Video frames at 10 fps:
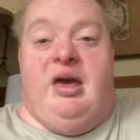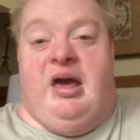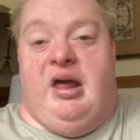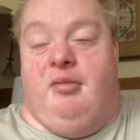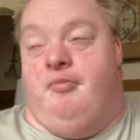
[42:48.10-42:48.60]

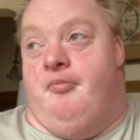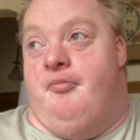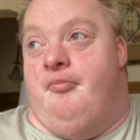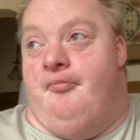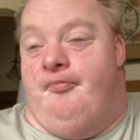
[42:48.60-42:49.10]

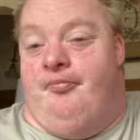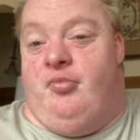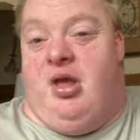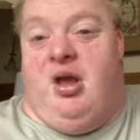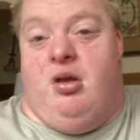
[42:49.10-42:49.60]

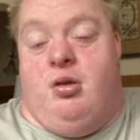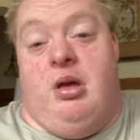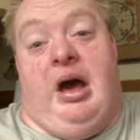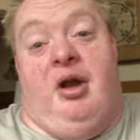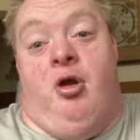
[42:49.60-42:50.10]
And
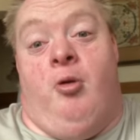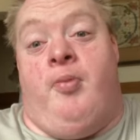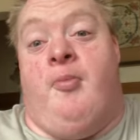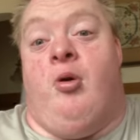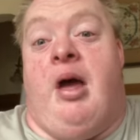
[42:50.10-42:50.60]
I know
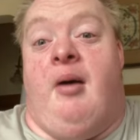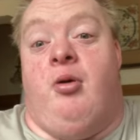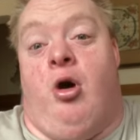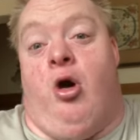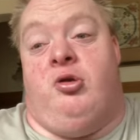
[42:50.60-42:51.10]
people have
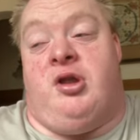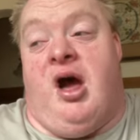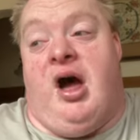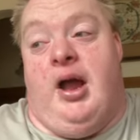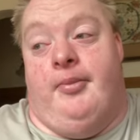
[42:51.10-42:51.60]
a hard
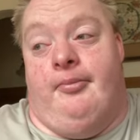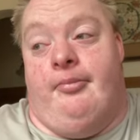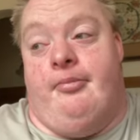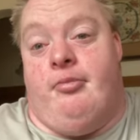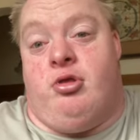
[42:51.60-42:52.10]
time
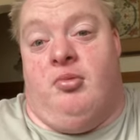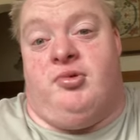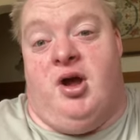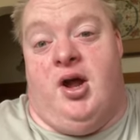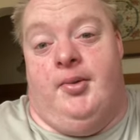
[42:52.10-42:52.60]

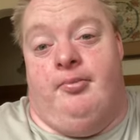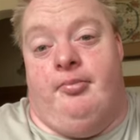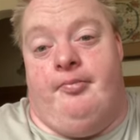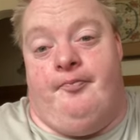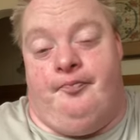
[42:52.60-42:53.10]
sometimes.
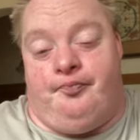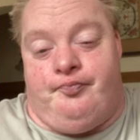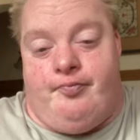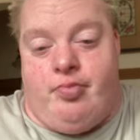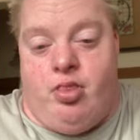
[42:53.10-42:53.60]

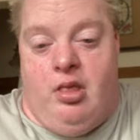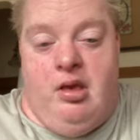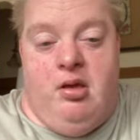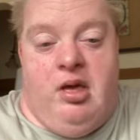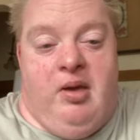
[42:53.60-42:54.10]

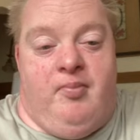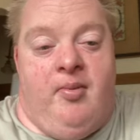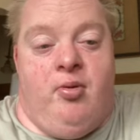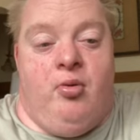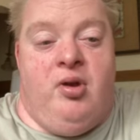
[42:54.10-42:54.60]
And
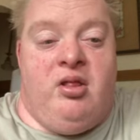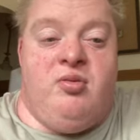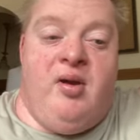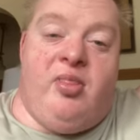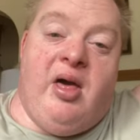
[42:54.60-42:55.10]
people need
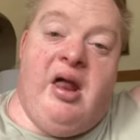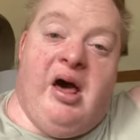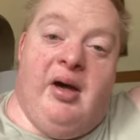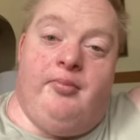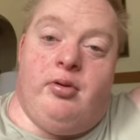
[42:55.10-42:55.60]
to make that
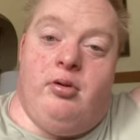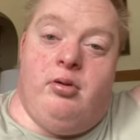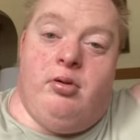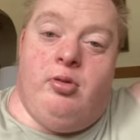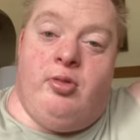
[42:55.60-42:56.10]
up.
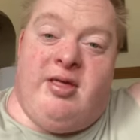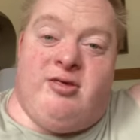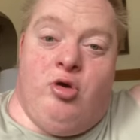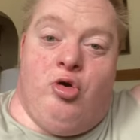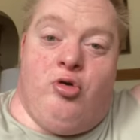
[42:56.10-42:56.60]
They
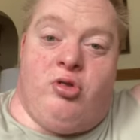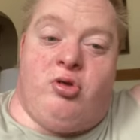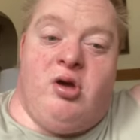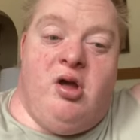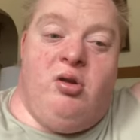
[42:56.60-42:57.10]
serious.
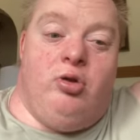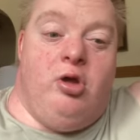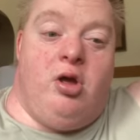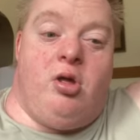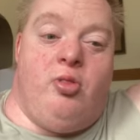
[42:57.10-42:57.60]
Okay?
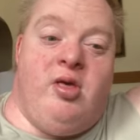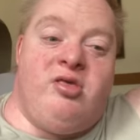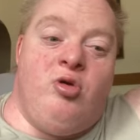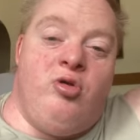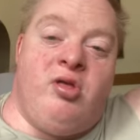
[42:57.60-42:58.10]
Look,
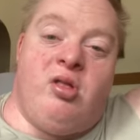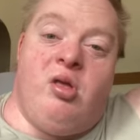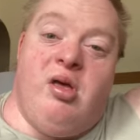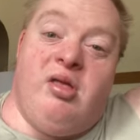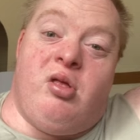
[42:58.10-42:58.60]
this
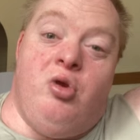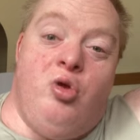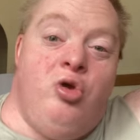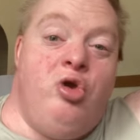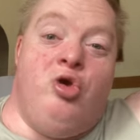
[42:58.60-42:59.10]
is
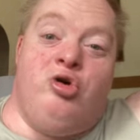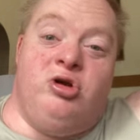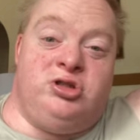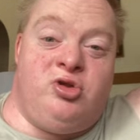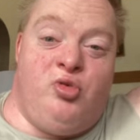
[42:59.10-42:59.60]
New
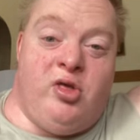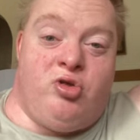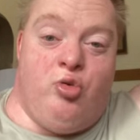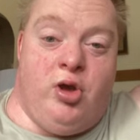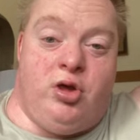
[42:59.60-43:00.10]
Year's
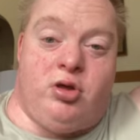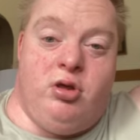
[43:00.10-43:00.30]
this week.